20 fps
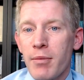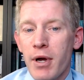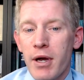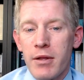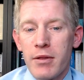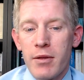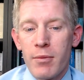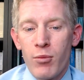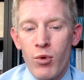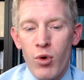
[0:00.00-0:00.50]

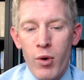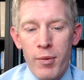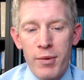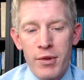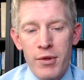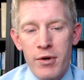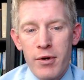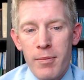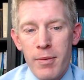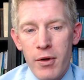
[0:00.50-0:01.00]
but the more we
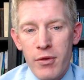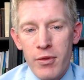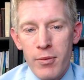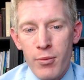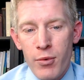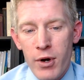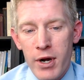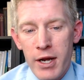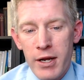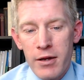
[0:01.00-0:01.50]
learn about the
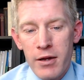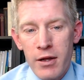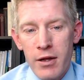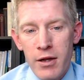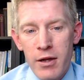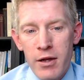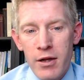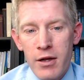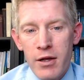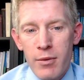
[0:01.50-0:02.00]
brain,
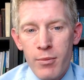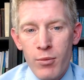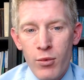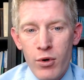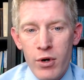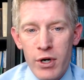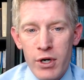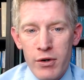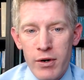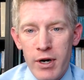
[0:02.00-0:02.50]
the
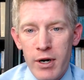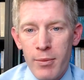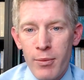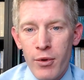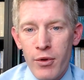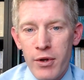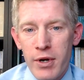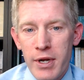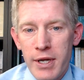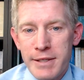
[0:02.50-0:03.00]
more
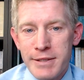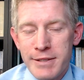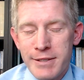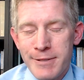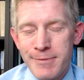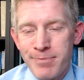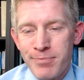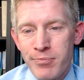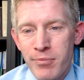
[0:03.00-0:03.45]
incredible it is.